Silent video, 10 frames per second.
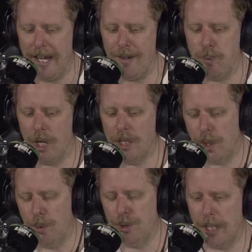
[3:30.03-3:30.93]
If one of
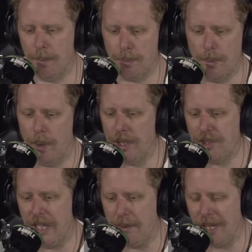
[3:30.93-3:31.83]
those promoted
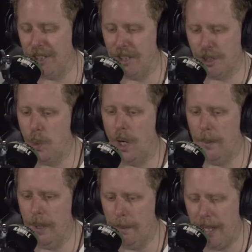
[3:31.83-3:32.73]
teams actually does quite
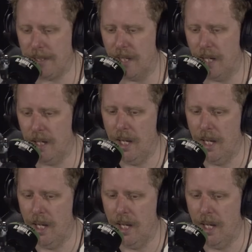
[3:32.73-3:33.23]
a bit better,